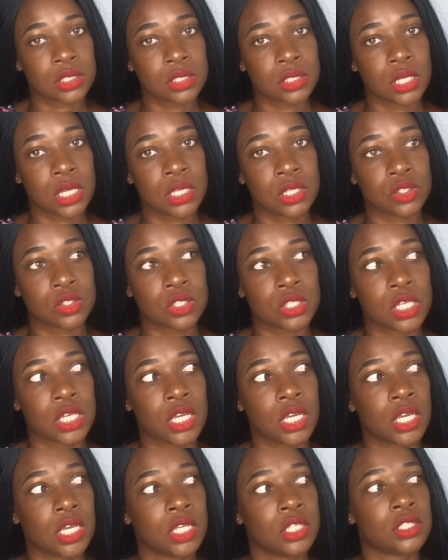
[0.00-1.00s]
another
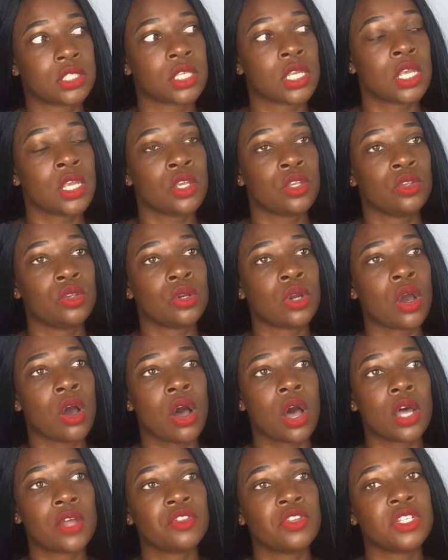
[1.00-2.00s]
chance. You know,
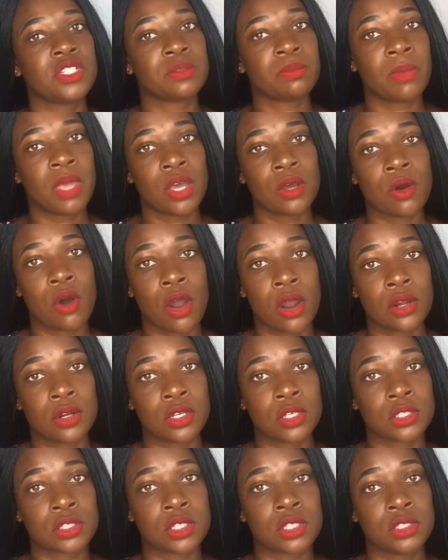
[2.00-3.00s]
all these male
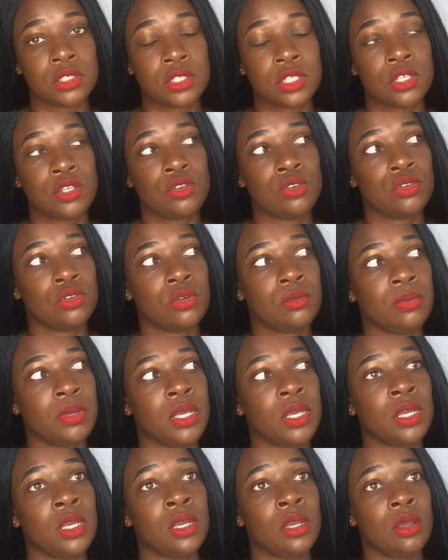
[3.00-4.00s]
artists continue to
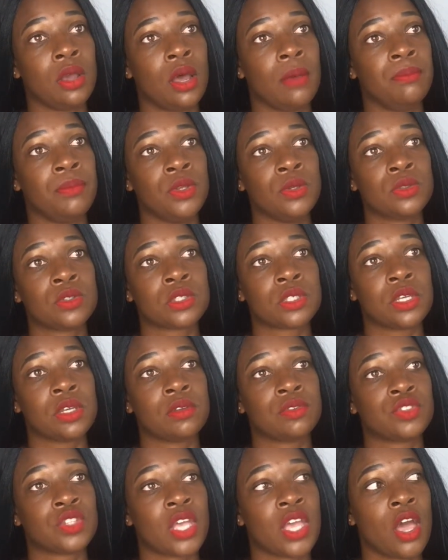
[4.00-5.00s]
be
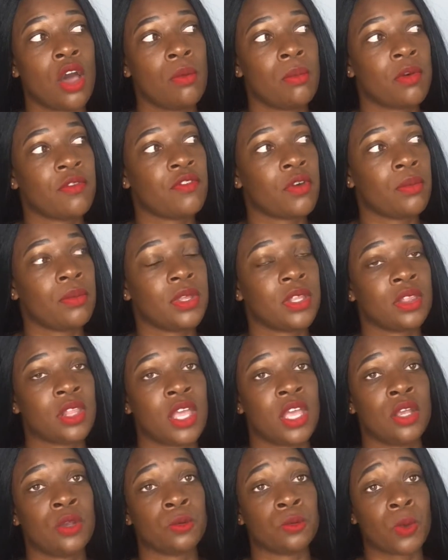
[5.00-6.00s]
abusive, say homophobic
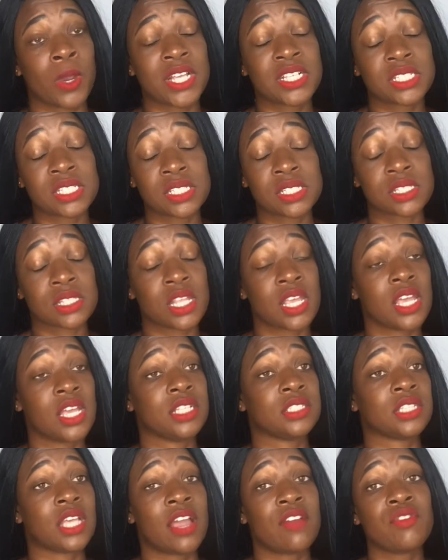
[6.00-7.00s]
things, racist
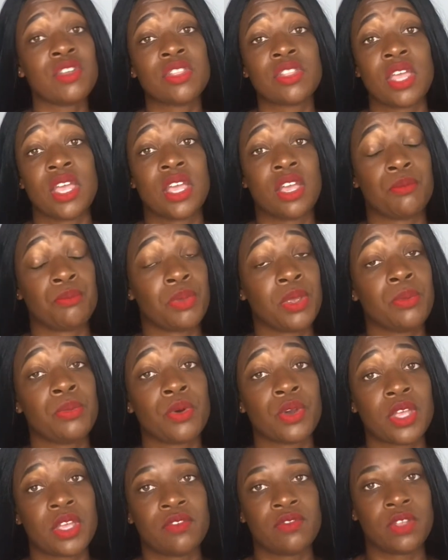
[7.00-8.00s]
things, everything, and
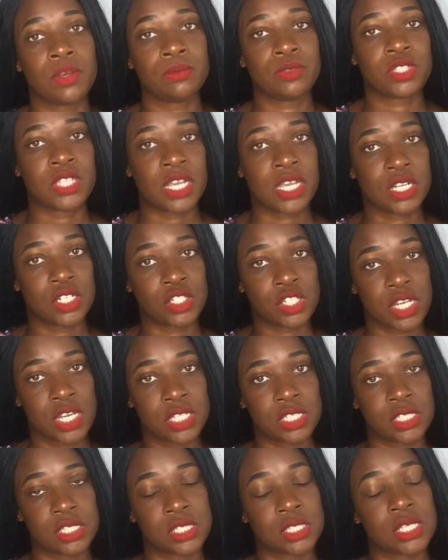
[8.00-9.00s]
people give them second
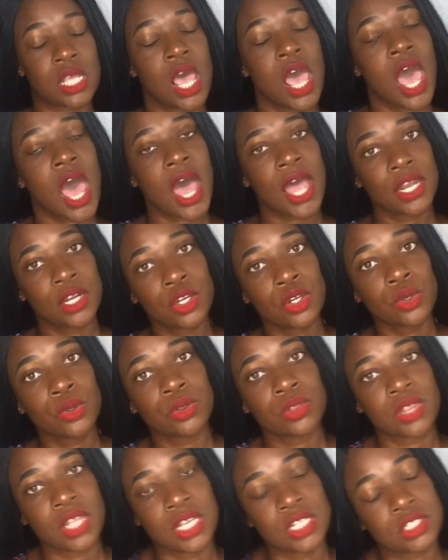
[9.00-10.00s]
chances. I do
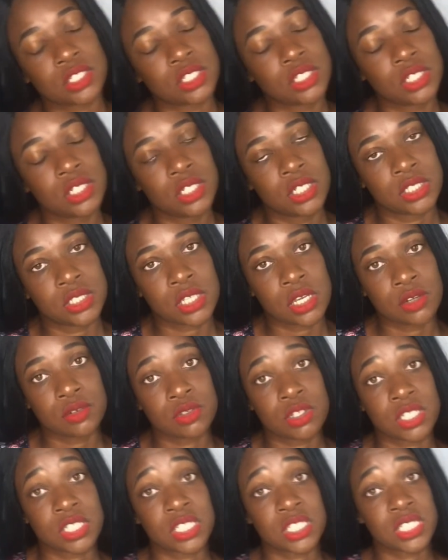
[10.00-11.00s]
think she
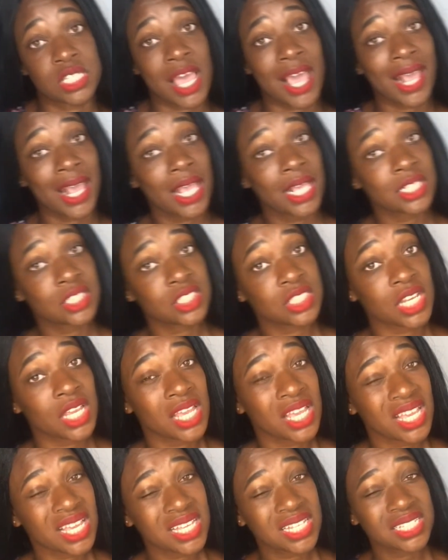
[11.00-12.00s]
deserves a second
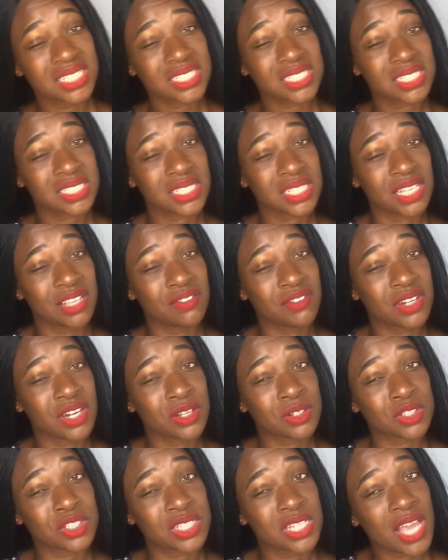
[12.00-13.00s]
chance, even
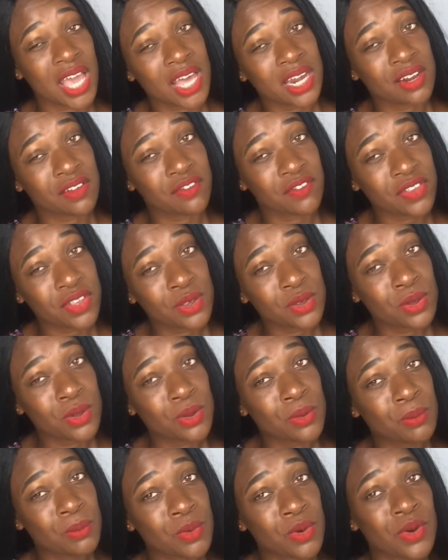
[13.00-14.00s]
though she had a
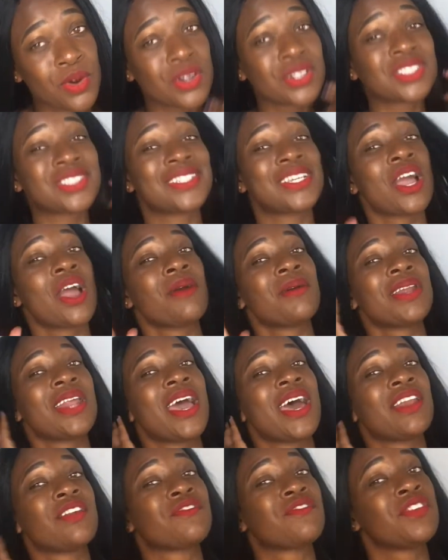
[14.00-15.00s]
few more. She already
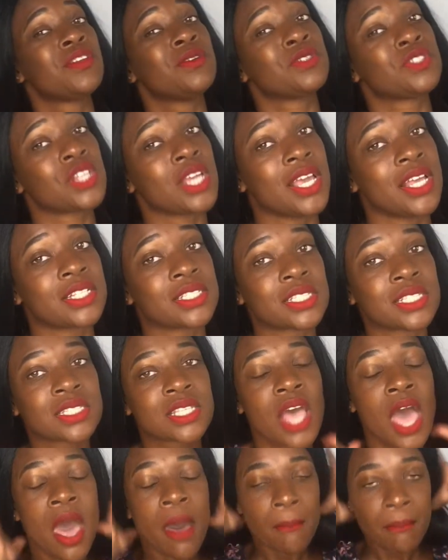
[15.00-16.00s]
had a few chances,
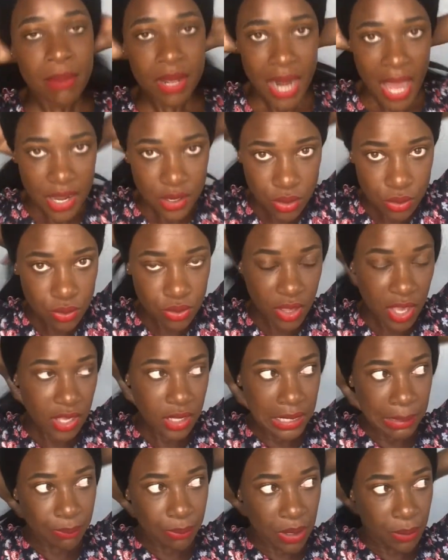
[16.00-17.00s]
but I do
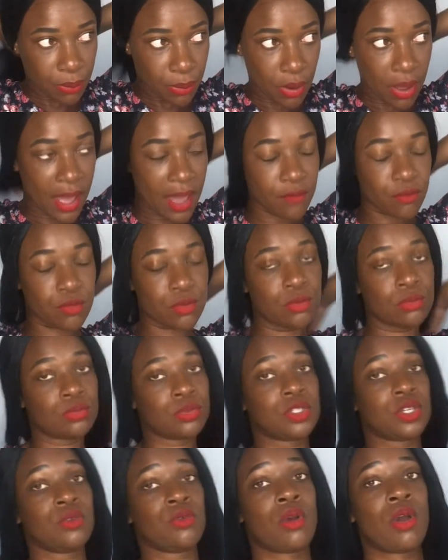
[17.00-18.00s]
think people have
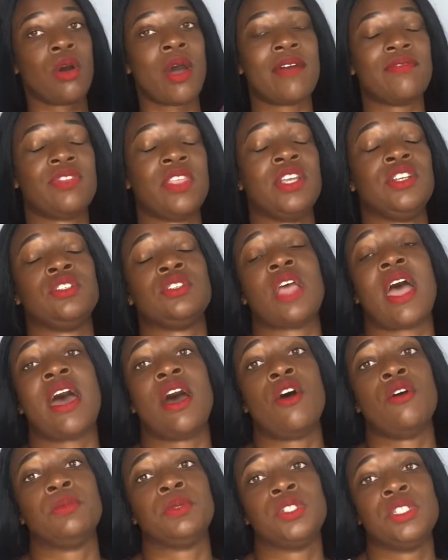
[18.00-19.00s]
room to grow. I
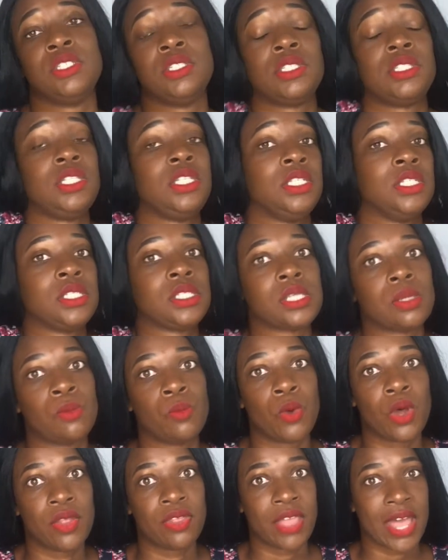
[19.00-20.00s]
hope she's seen
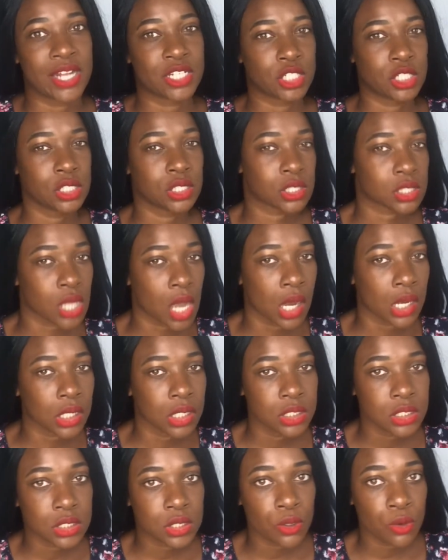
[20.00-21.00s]
someone that she's
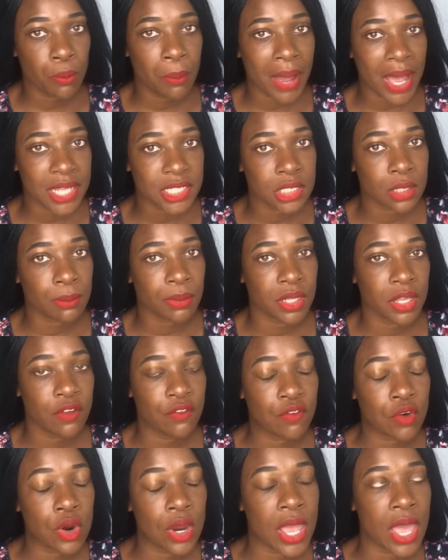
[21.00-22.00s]
talking to,
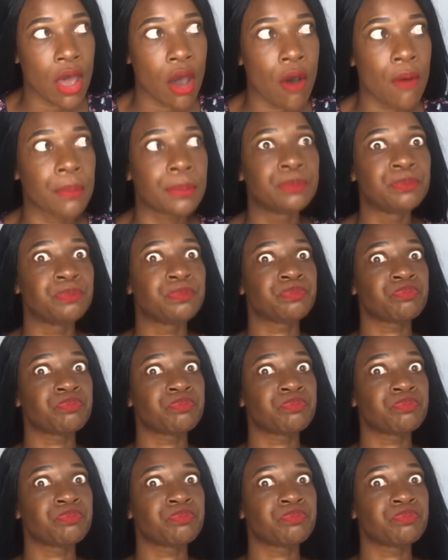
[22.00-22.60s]
possibly for help.